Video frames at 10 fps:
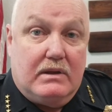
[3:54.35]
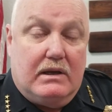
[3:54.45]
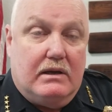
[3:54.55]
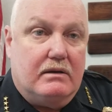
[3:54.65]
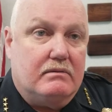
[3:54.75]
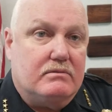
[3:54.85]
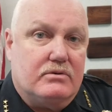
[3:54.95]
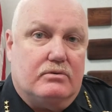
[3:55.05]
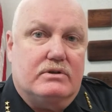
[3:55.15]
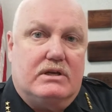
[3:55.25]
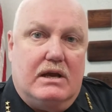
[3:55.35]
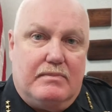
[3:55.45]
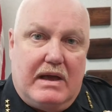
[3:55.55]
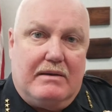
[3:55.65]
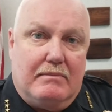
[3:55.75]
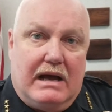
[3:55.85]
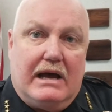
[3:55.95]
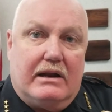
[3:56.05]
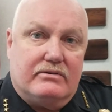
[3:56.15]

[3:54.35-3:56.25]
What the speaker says: And so just keep that in mind.